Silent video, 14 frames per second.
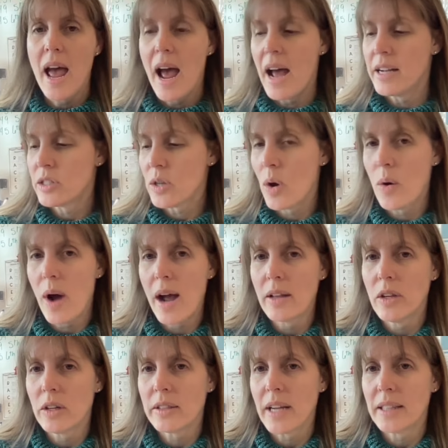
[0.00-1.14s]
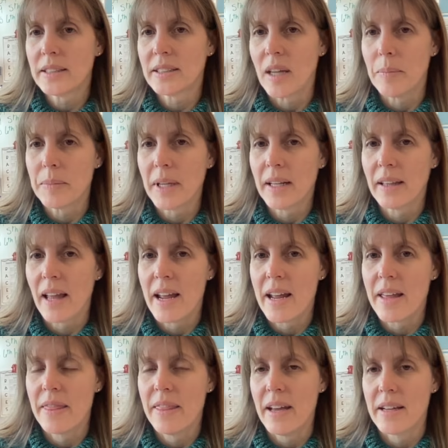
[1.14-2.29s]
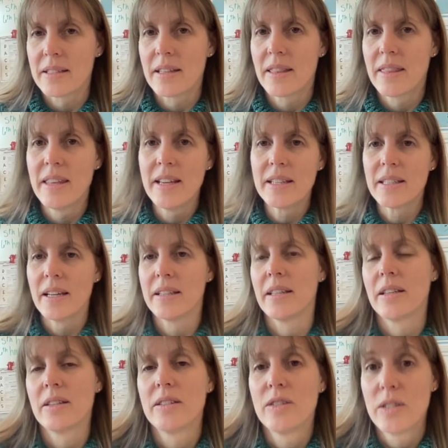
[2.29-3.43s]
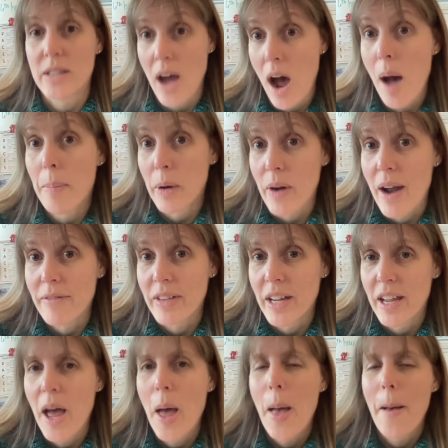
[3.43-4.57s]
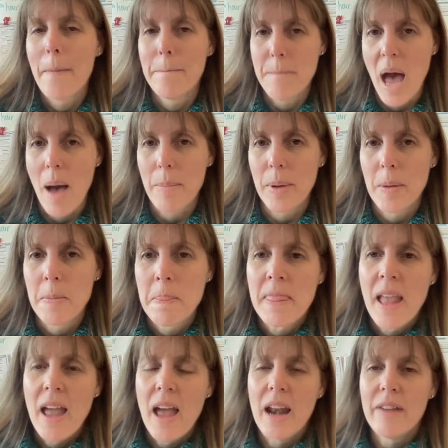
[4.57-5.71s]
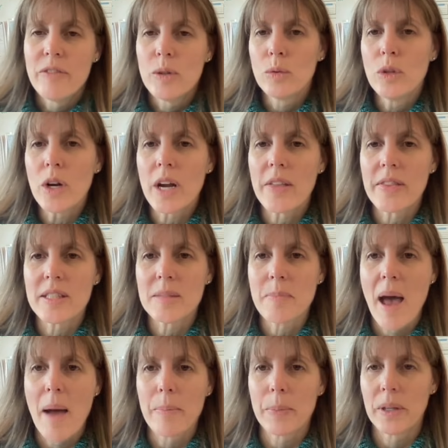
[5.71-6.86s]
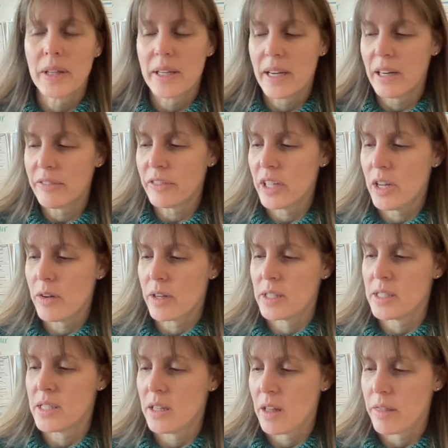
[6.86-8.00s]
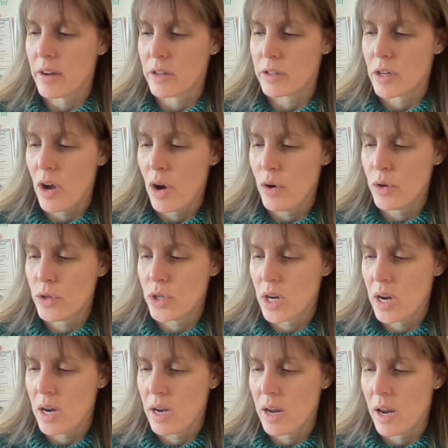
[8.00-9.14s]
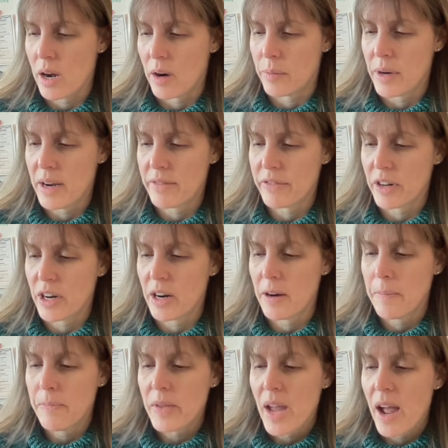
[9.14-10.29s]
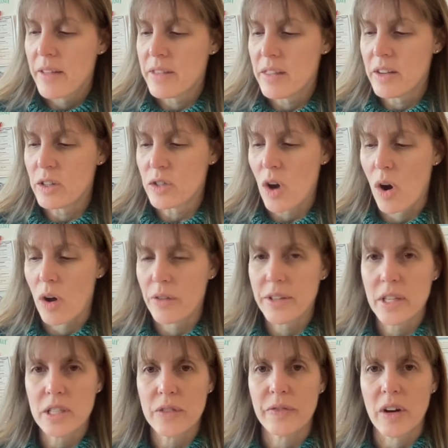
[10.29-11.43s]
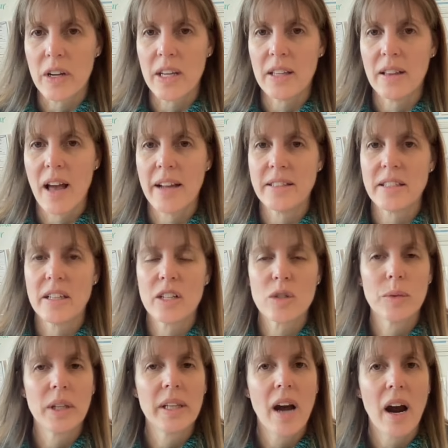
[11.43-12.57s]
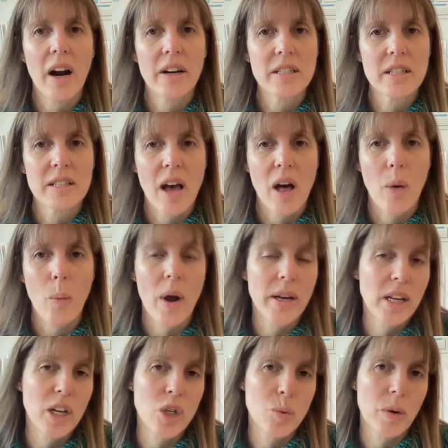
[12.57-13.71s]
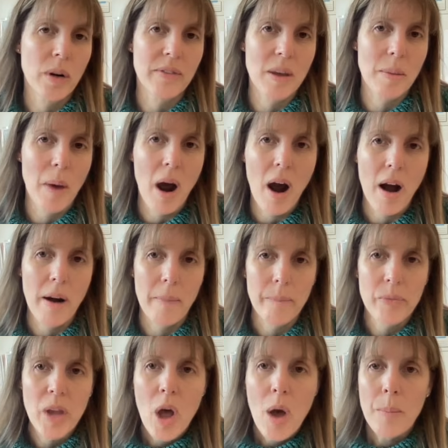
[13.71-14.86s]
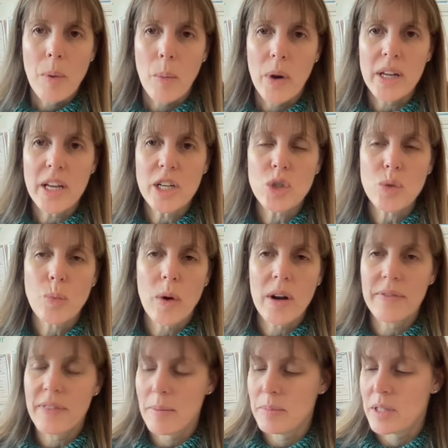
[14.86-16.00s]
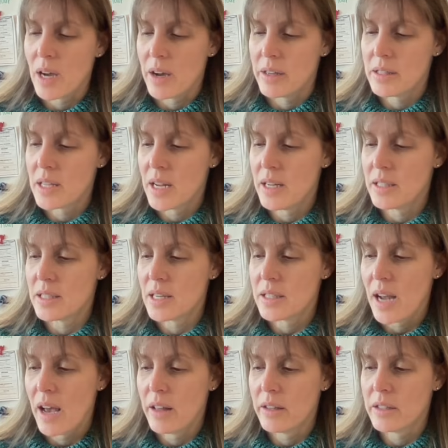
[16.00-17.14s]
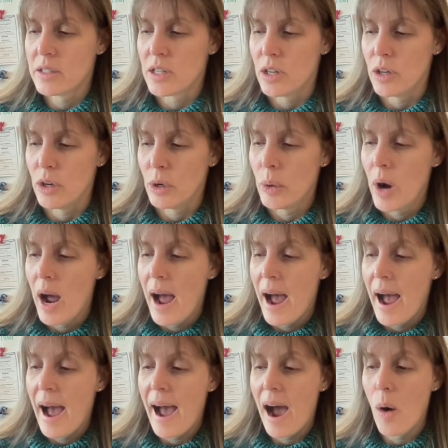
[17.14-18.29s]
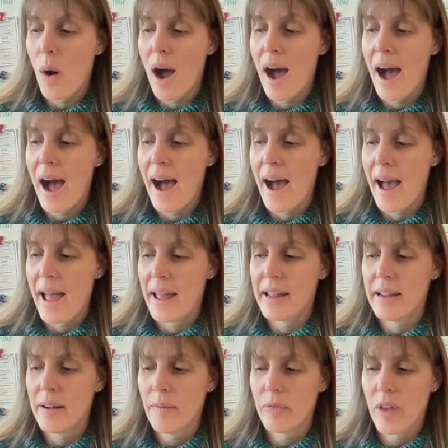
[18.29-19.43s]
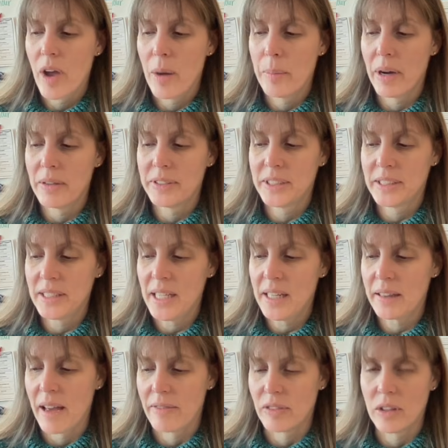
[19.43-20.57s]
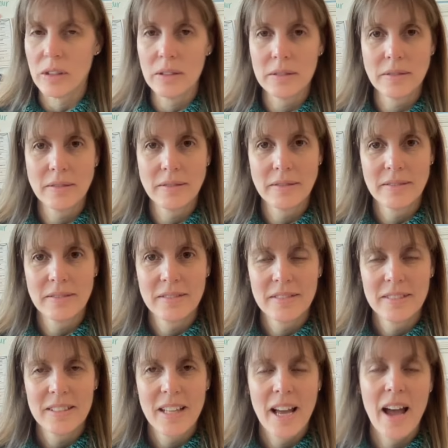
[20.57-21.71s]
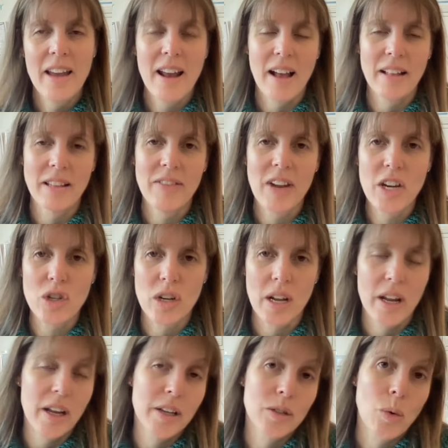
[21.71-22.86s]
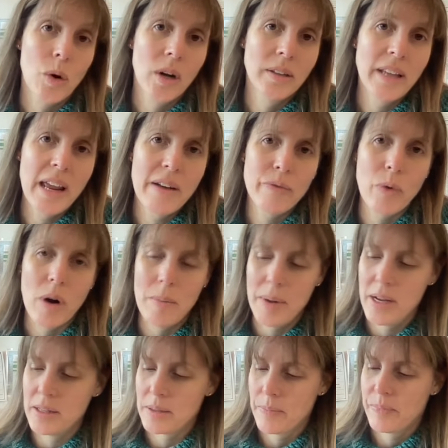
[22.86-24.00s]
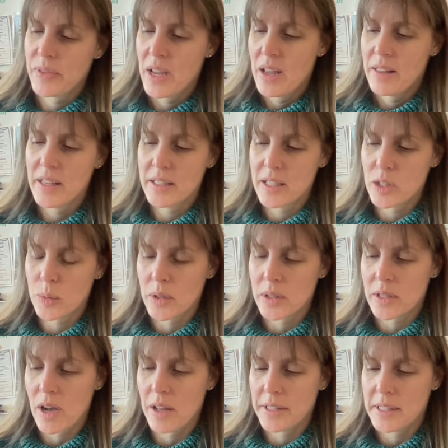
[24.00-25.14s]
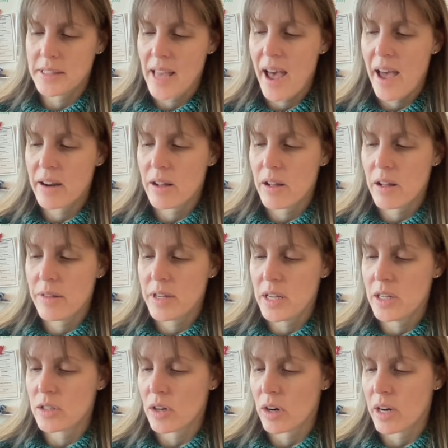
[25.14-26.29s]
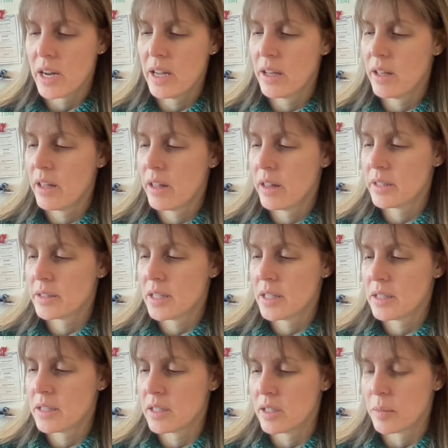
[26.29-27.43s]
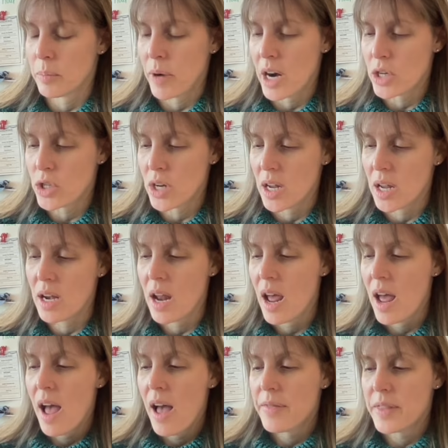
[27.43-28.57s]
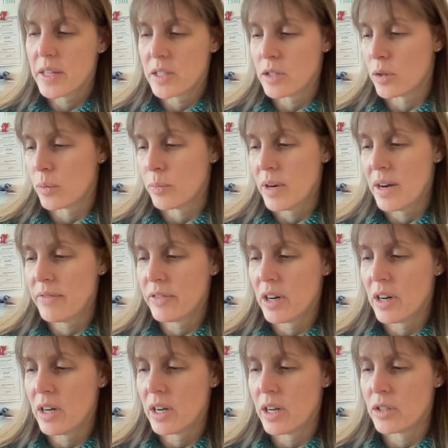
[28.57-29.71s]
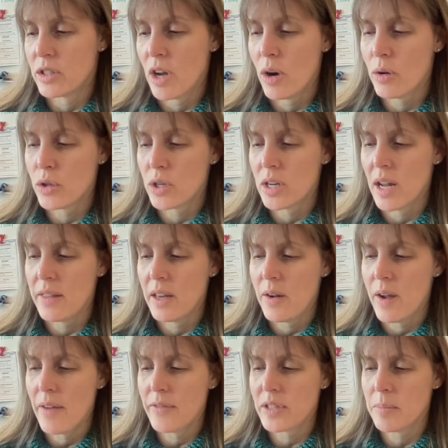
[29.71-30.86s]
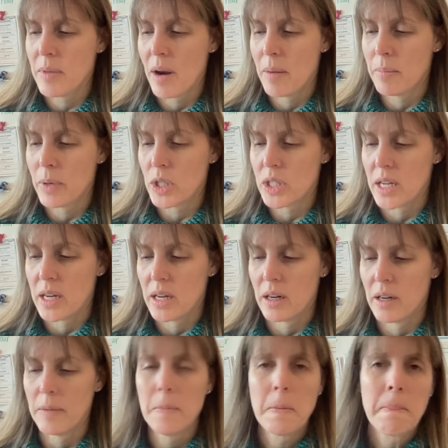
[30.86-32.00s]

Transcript: And so I looked at something like this. This is a topographic map. And if you look at this map really carefully, you can see that there's an ocean and a river, and then there's all these funky lines, and it's really hard to tell what each one of them are. But what each one of them does is it tells you how high above sea level an elevation is or a landform is. This is what's called a saddle. These are hills. This is a depression. This is a river. Here's the ocean. And then you have some numbers here.